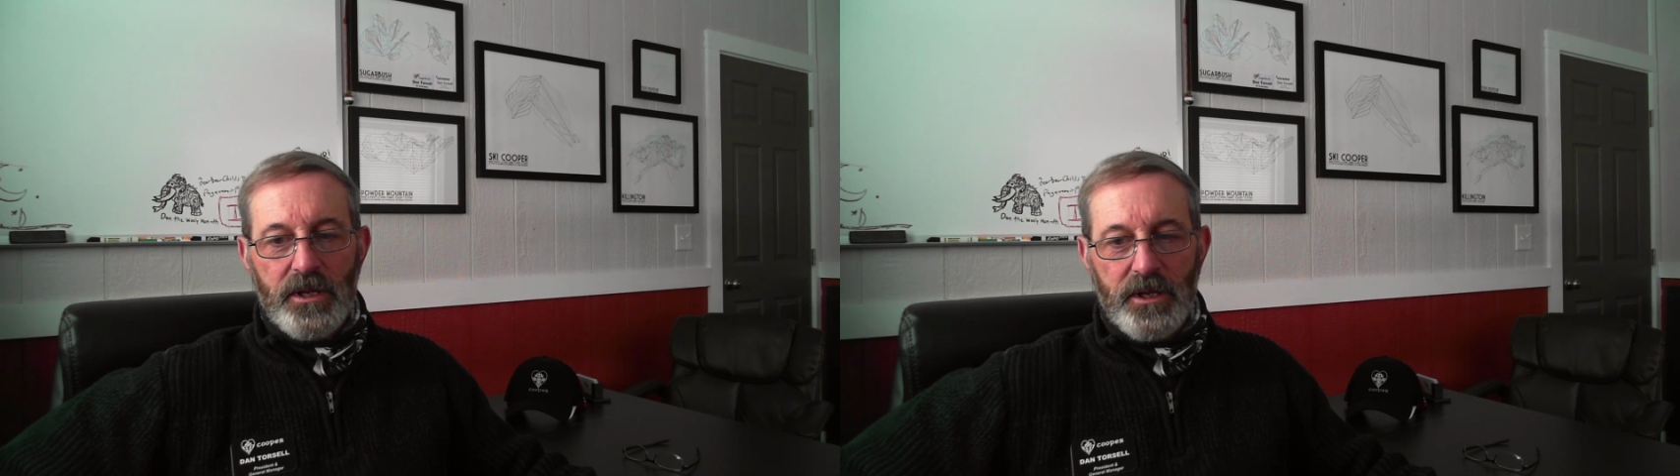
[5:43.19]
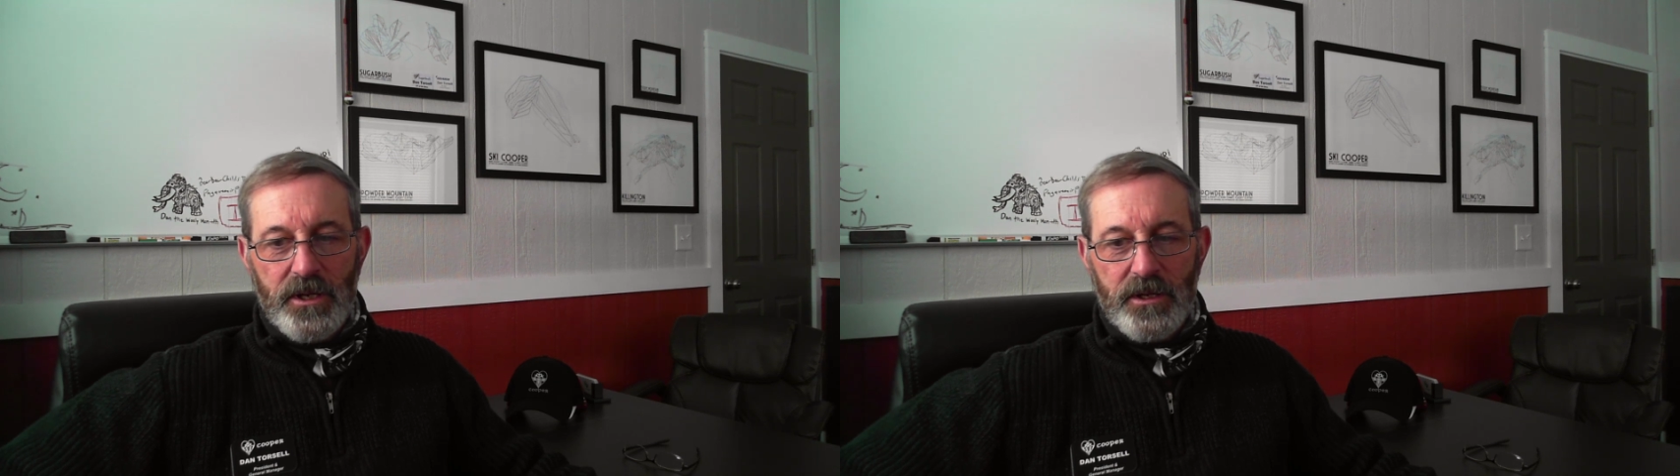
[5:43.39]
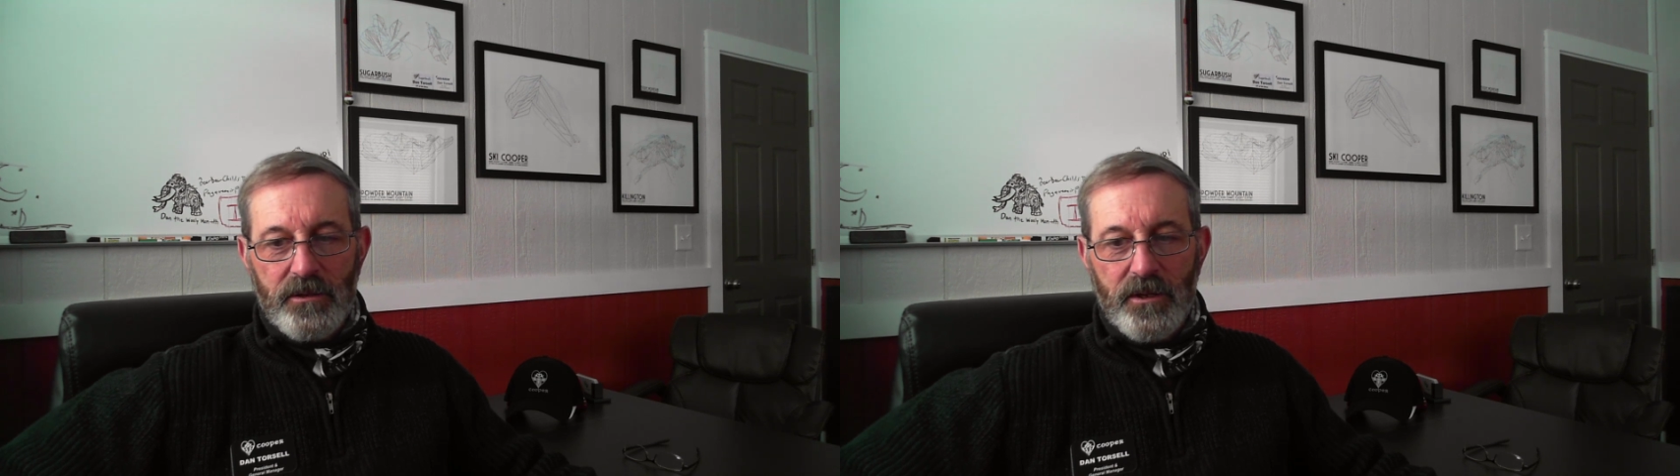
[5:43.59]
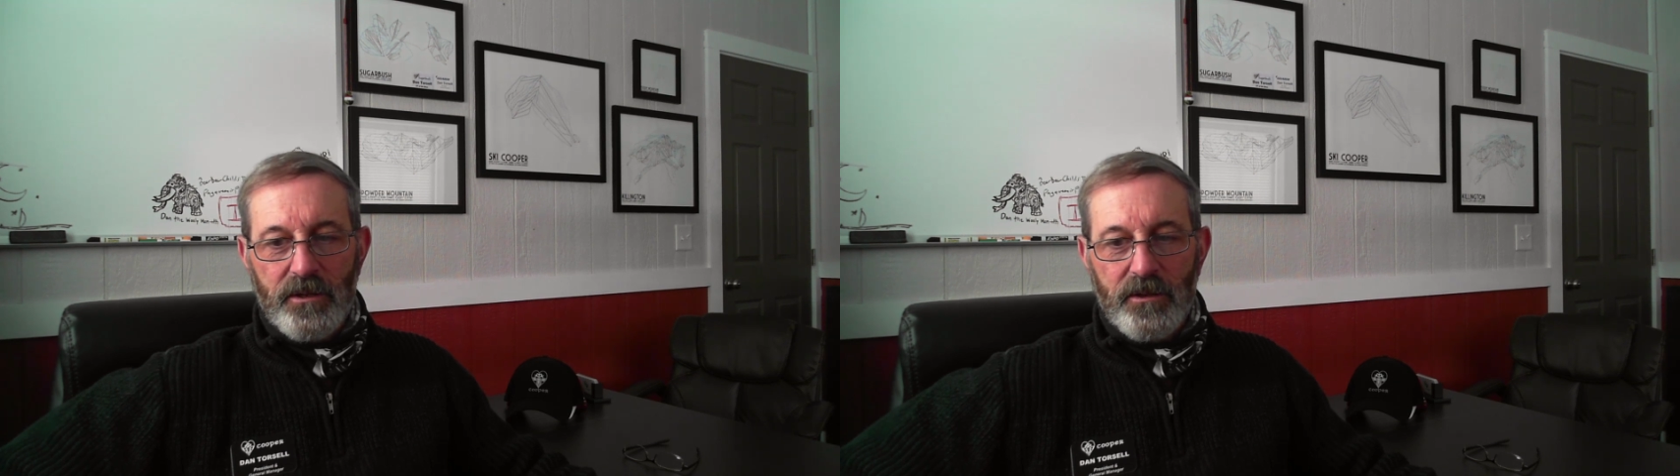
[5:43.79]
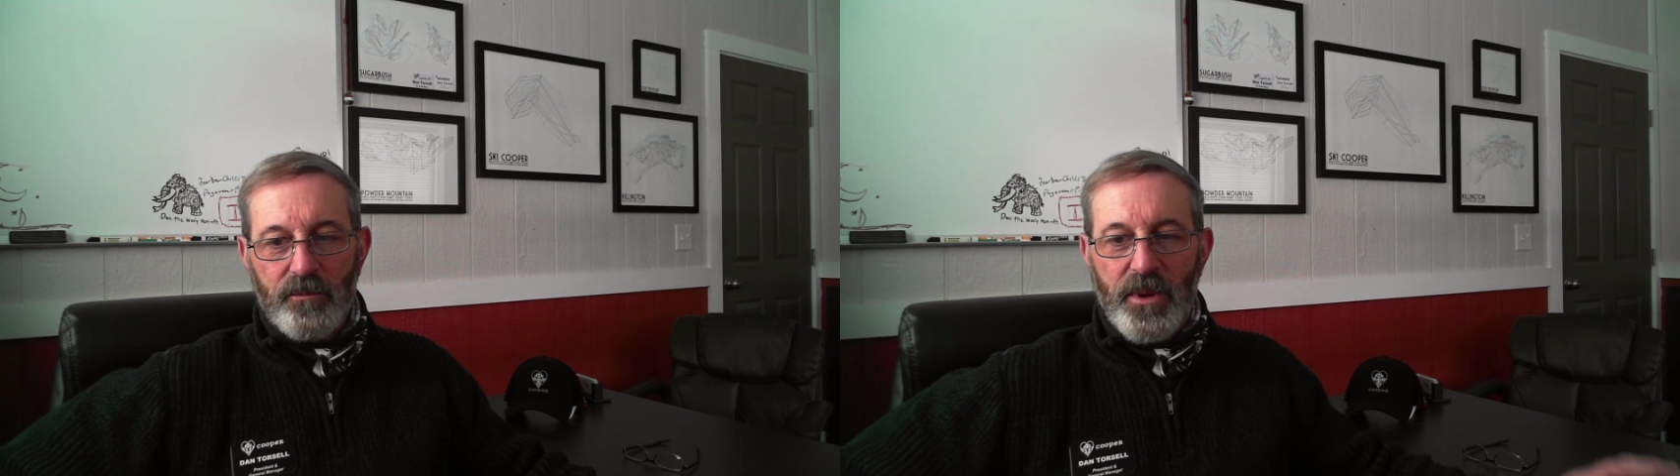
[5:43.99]
in
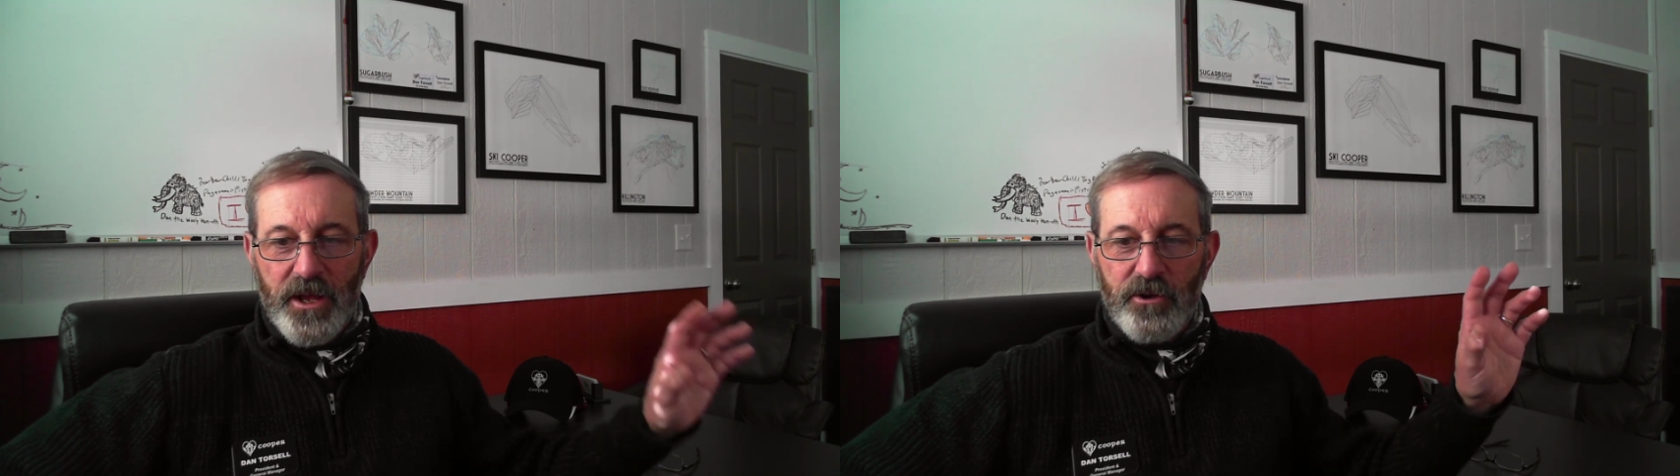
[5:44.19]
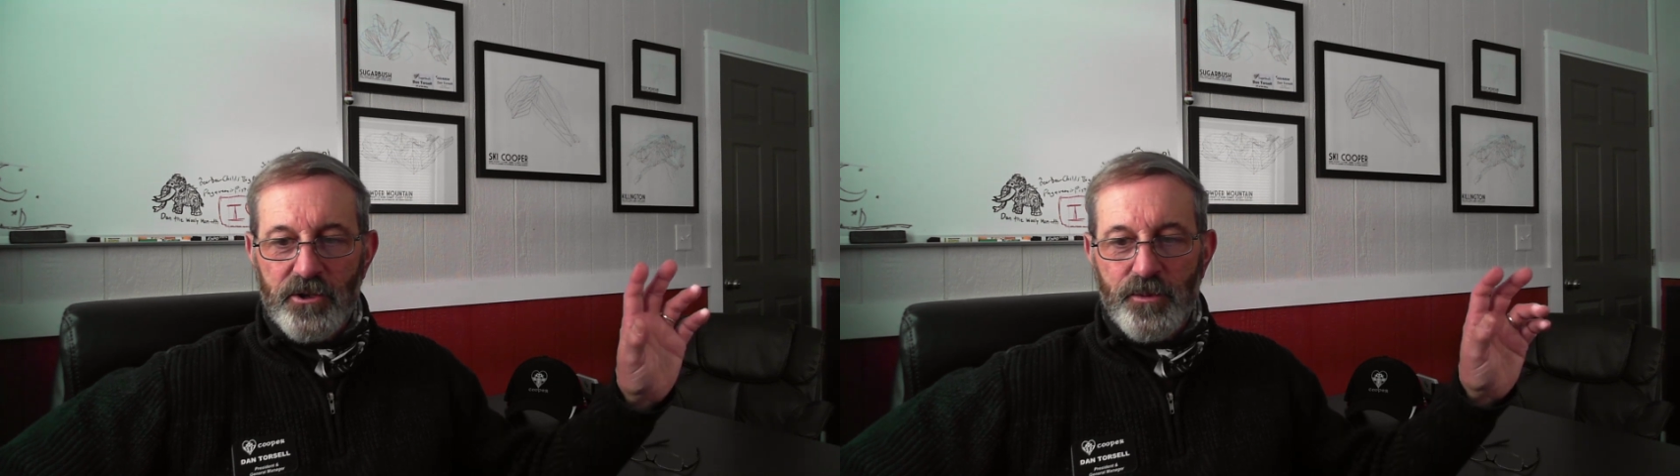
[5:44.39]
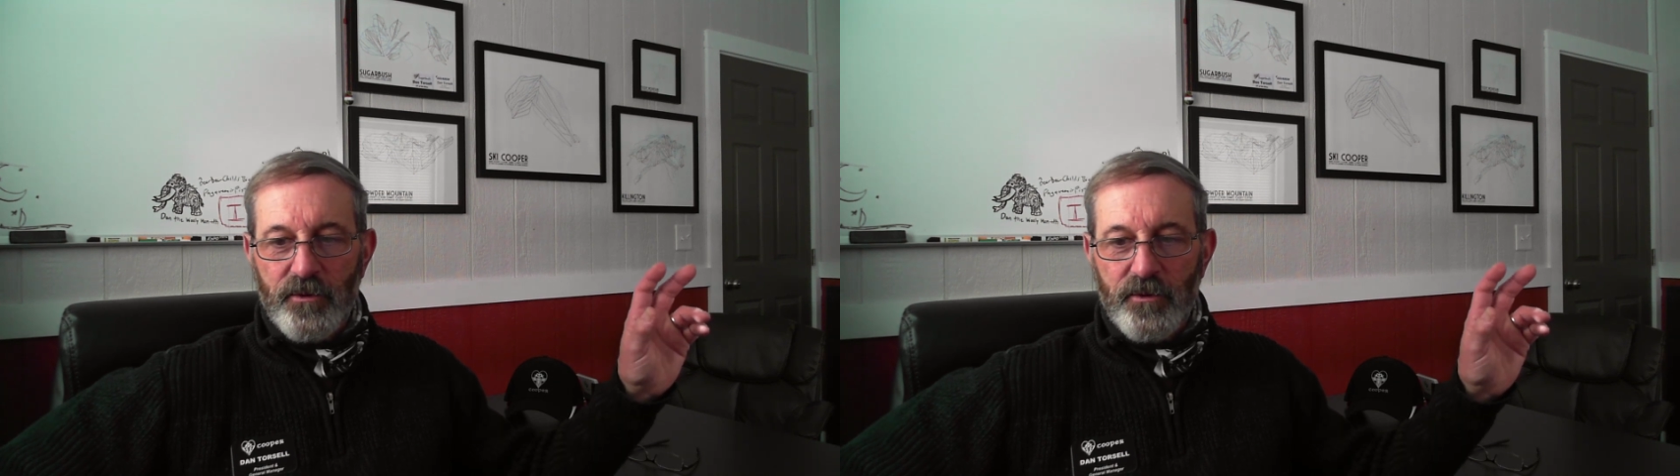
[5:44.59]
Pando's